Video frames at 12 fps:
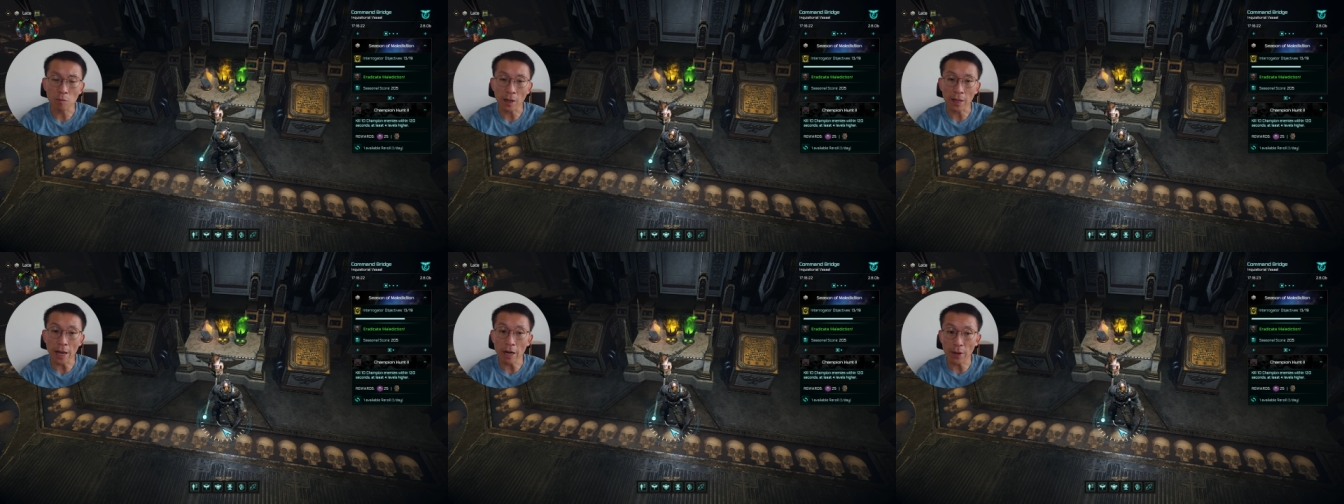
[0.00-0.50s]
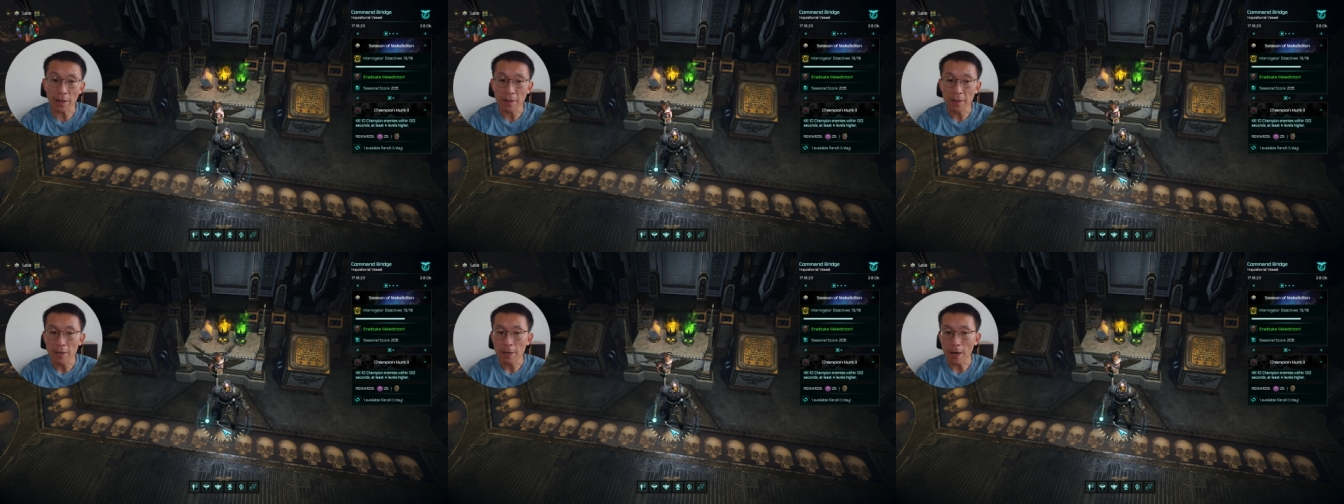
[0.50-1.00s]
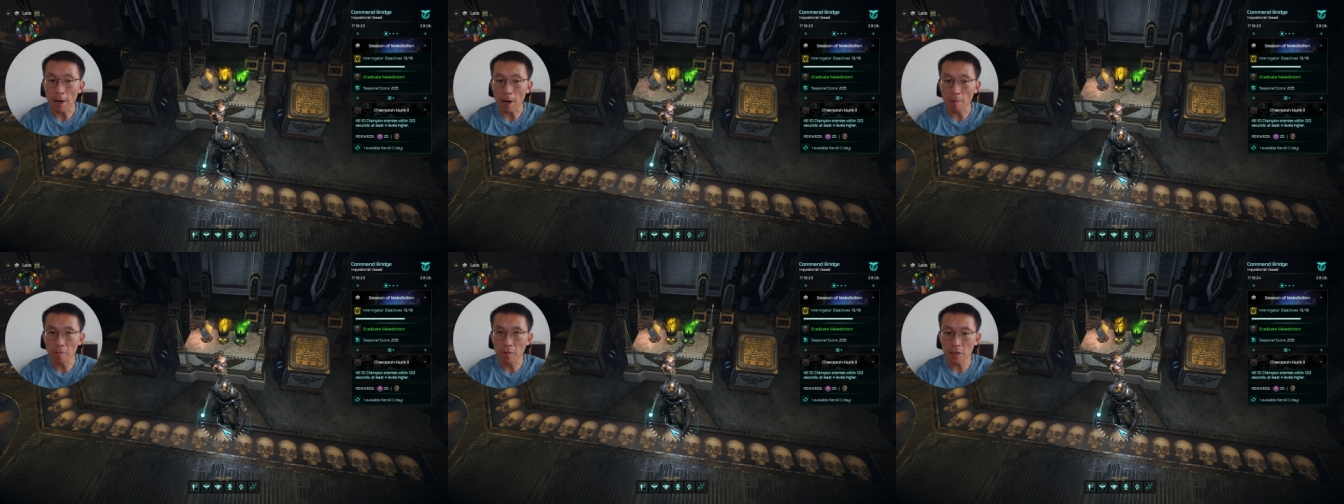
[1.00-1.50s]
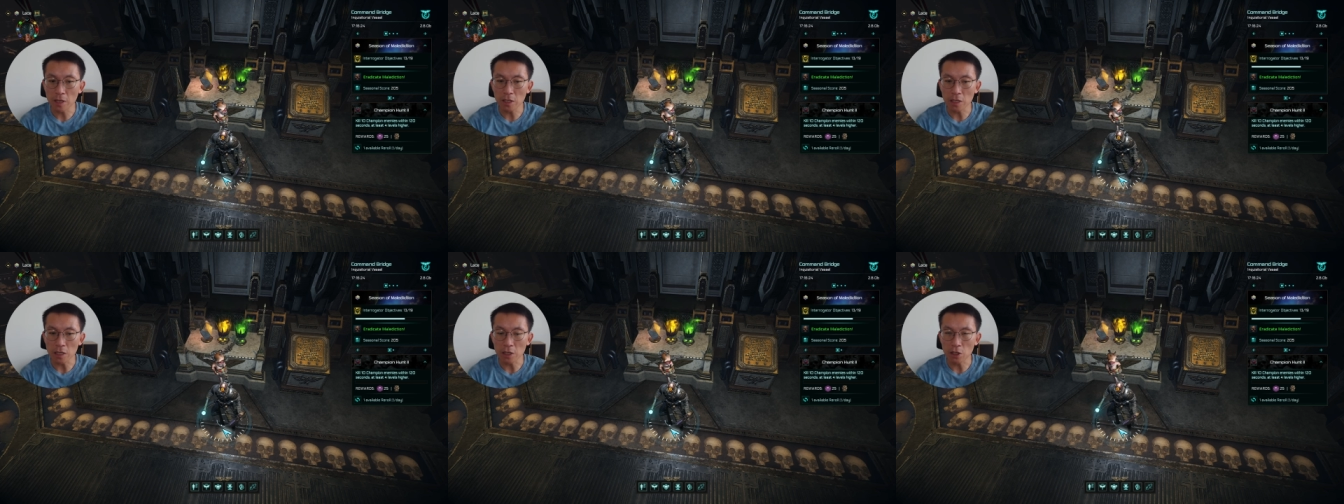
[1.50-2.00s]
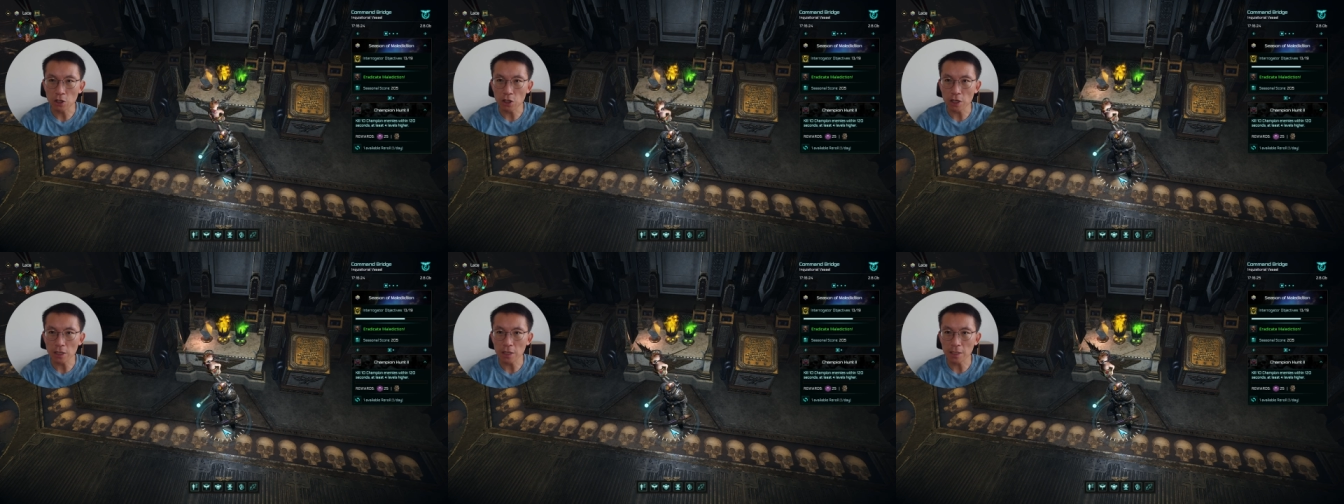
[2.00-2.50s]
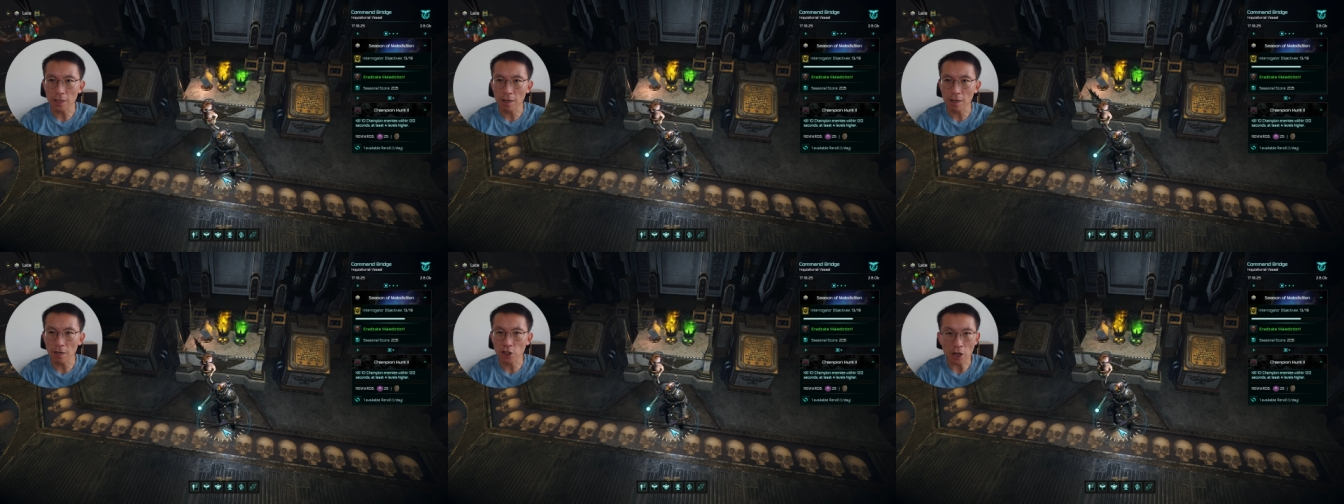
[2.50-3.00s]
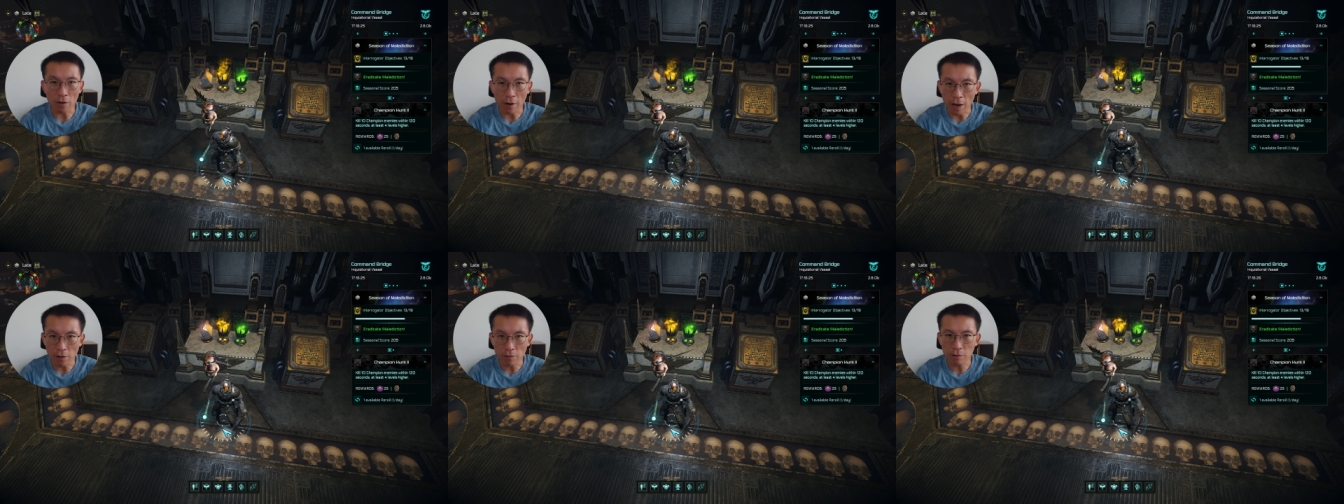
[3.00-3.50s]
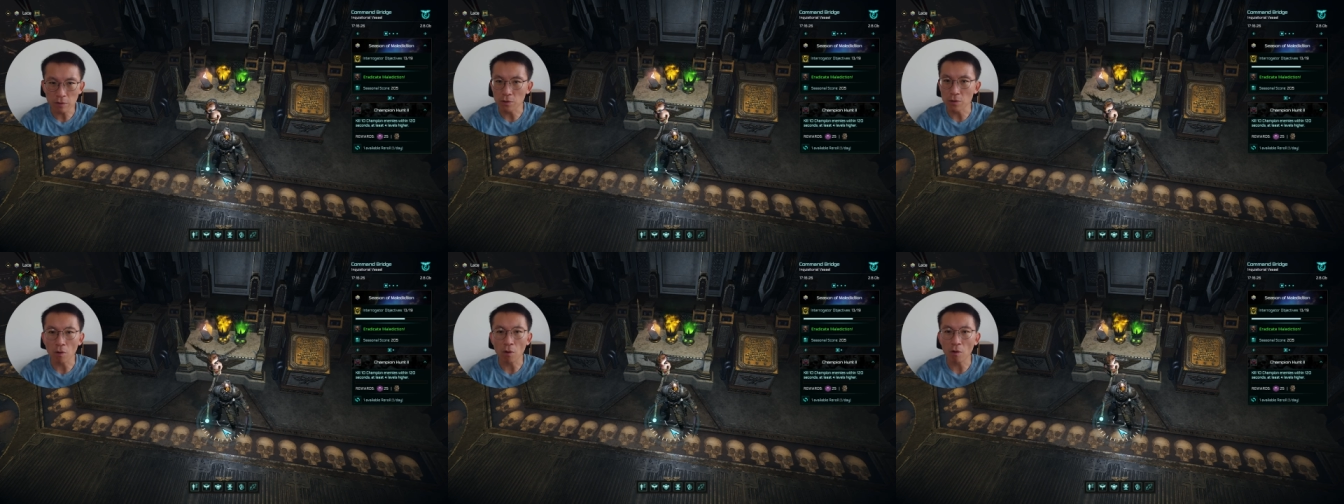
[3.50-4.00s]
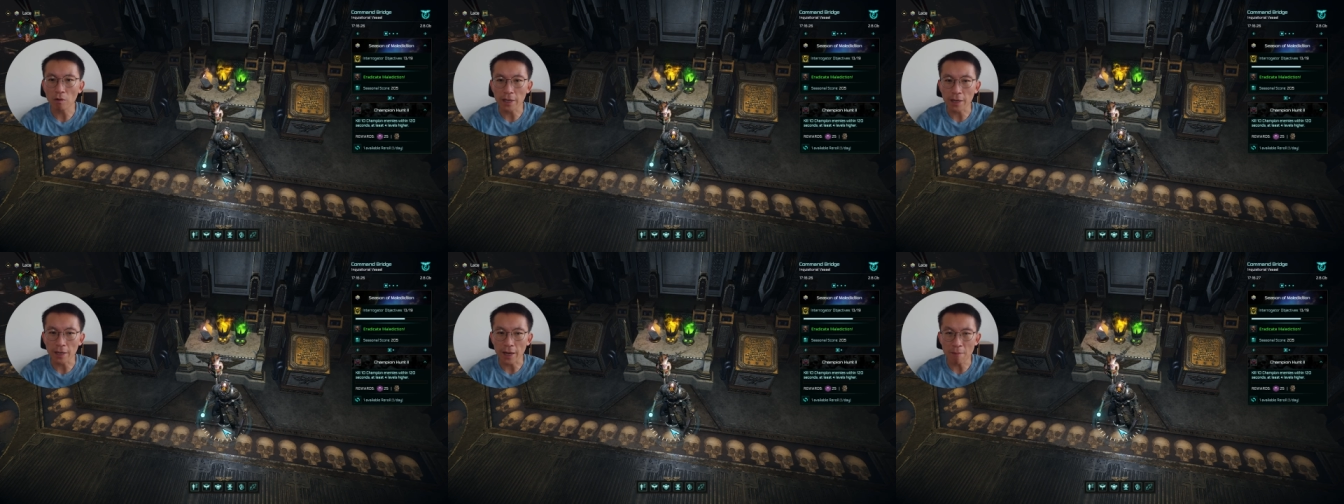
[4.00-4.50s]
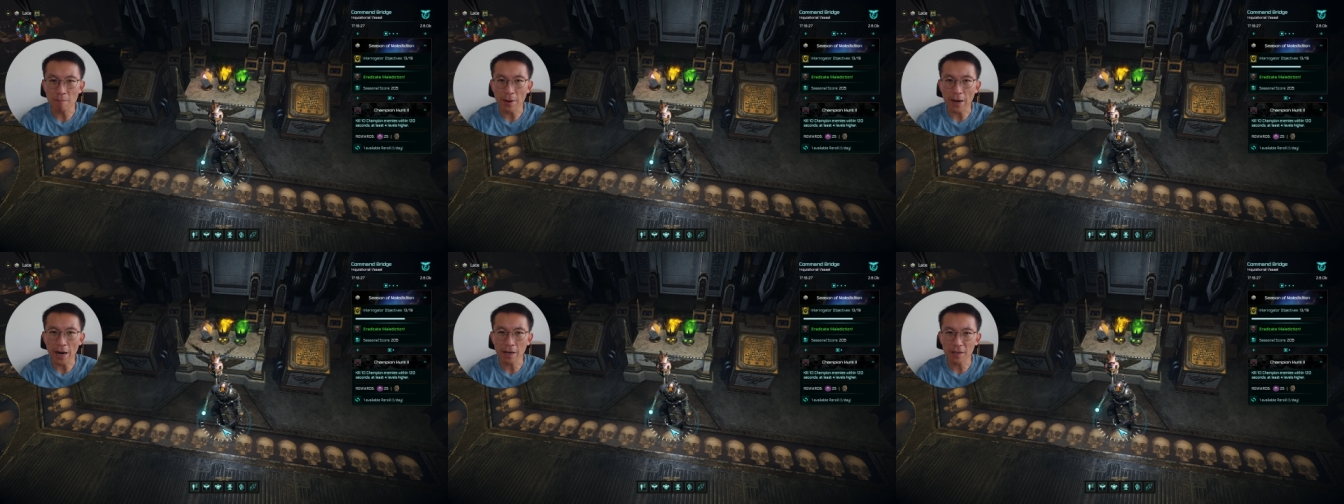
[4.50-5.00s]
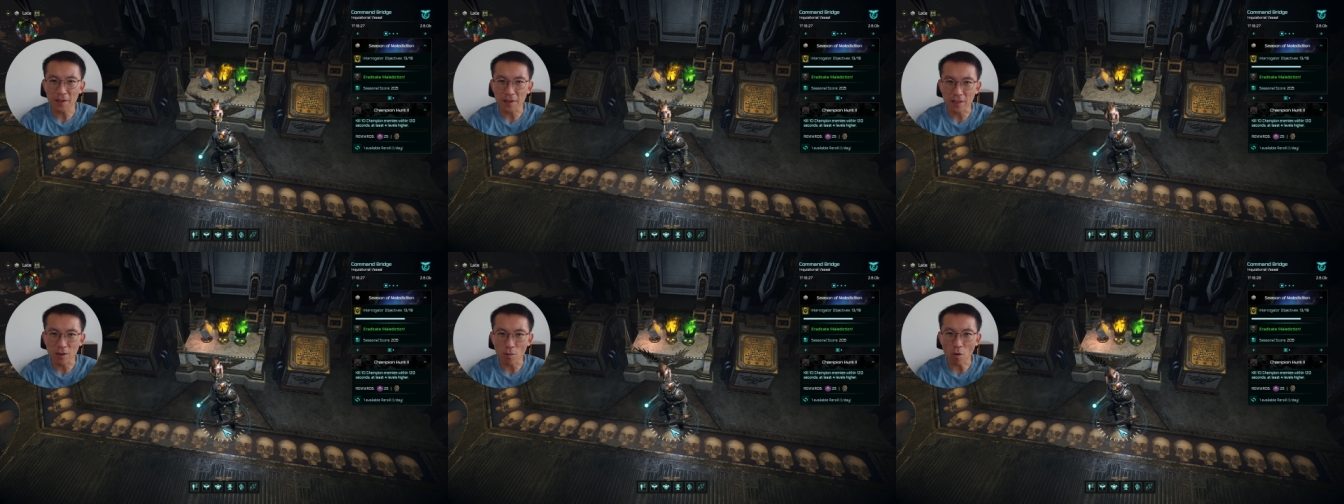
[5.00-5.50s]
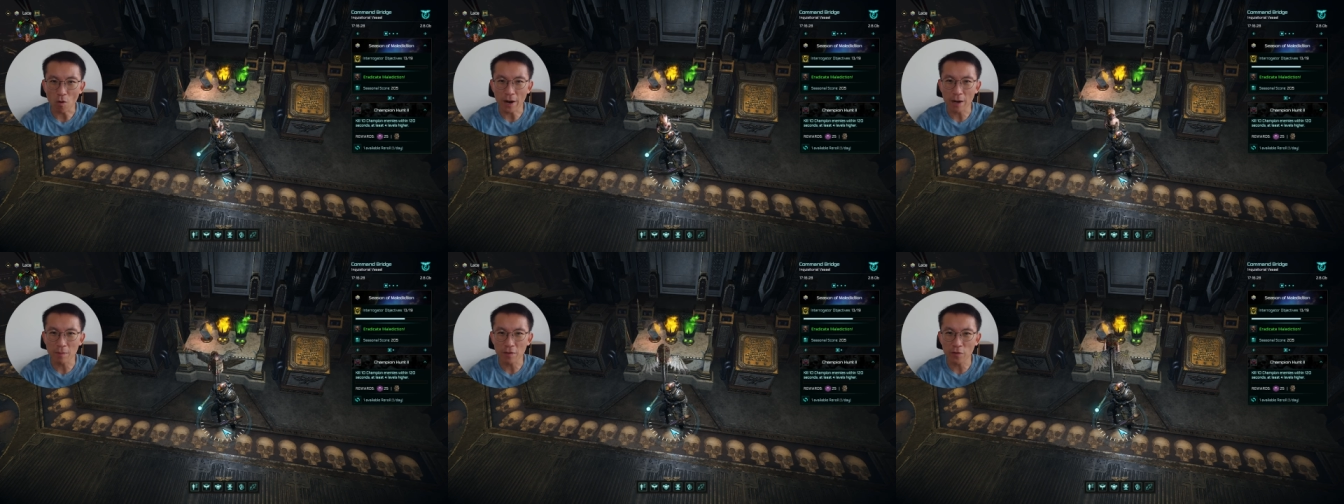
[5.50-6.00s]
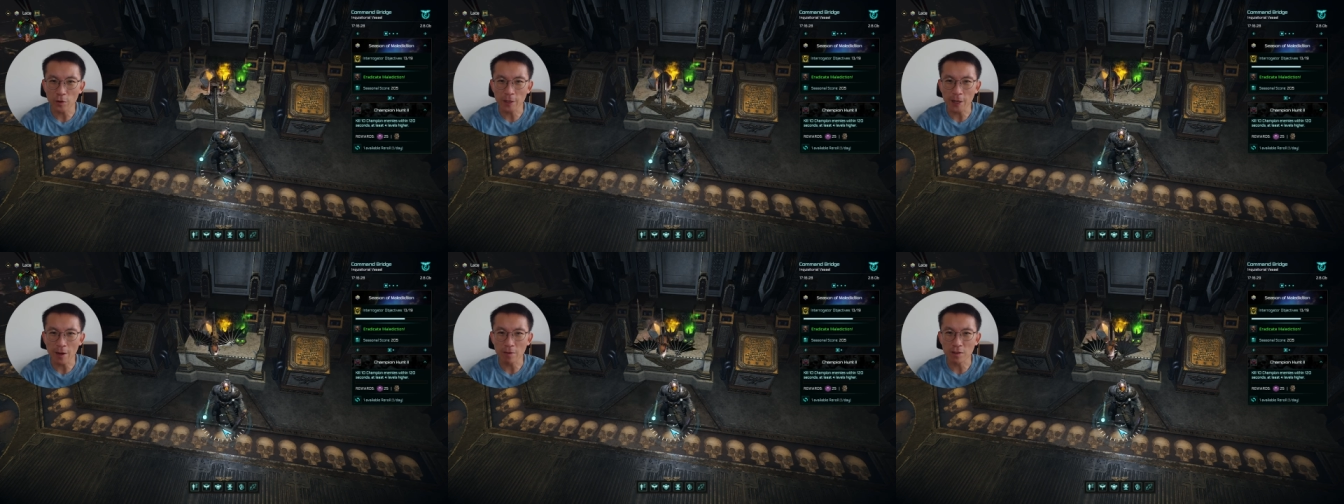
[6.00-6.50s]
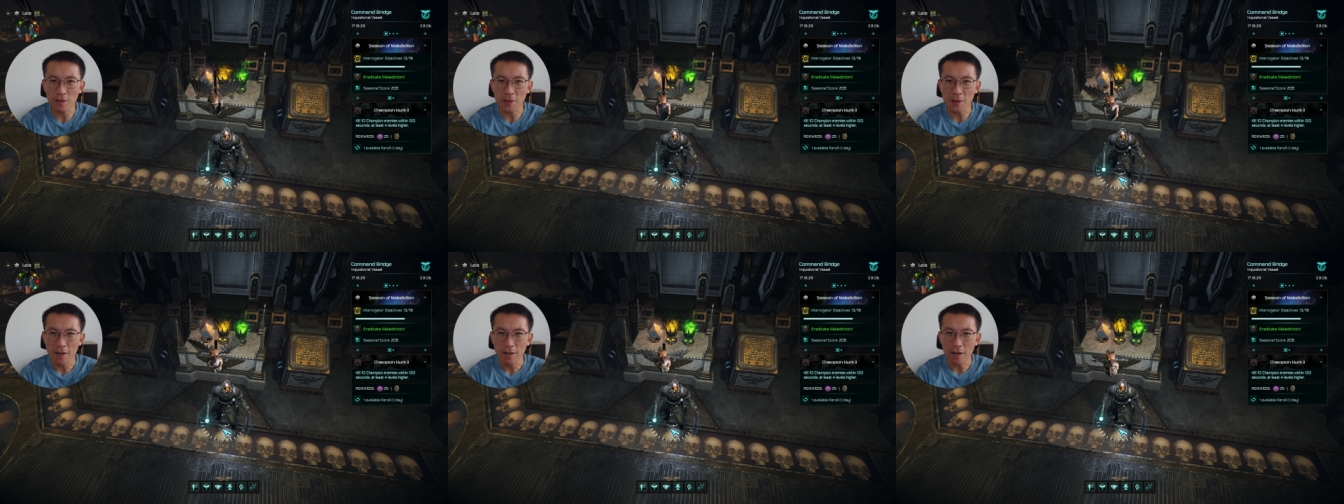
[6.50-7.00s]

But anyway, um, this is just a shout out to you all that I'm back in the Warhammer 40,000